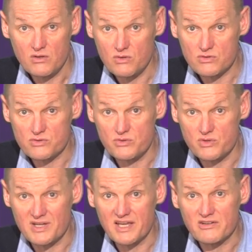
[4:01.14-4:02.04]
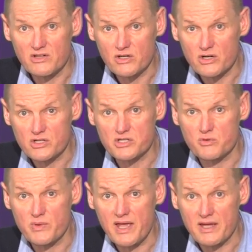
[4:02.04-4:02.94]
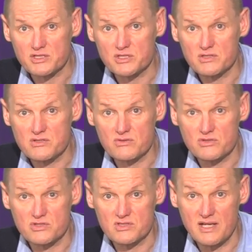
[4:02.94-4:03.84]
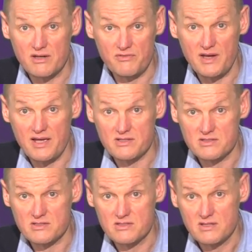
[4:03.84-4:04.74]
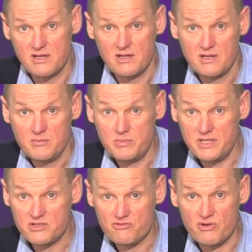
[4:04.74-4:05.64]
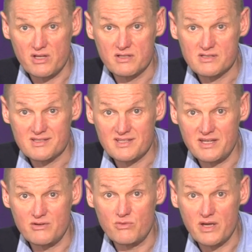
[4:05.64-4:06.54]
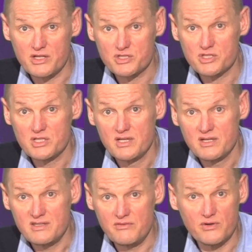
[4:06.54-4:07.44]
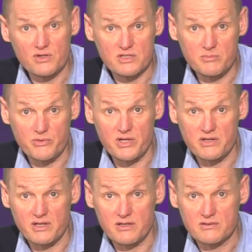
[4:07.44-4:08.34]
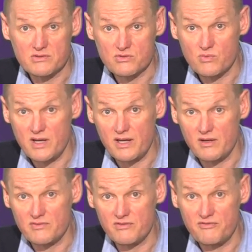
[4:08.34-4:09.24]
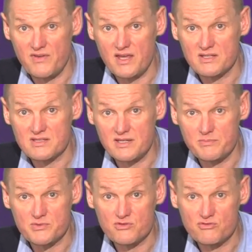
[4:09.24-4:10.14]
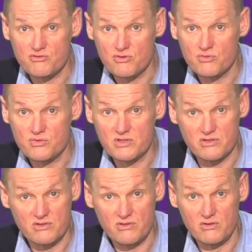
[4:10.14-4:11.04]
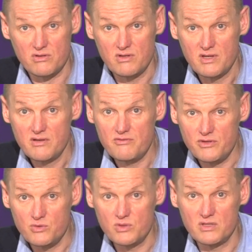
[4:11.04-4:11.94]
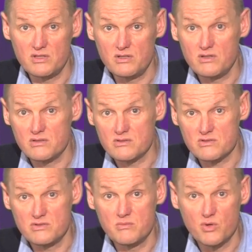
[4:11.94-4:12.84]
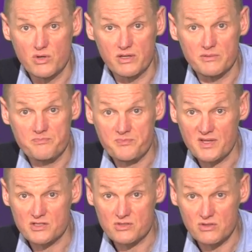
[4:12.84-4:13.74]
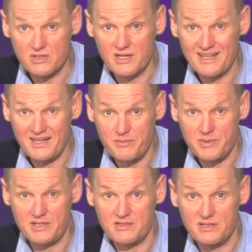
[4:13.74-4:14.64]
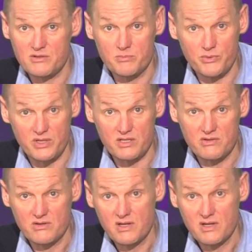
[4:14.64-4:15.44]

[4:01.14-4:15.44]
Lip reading: Also, you can get allergic reactions such as anaphylaxis, blistering skin rash, difficulty breathing, swelling of the face, lips, throat and tongue, fluid in the lungs, pneumonia, a sudden inability to breathe,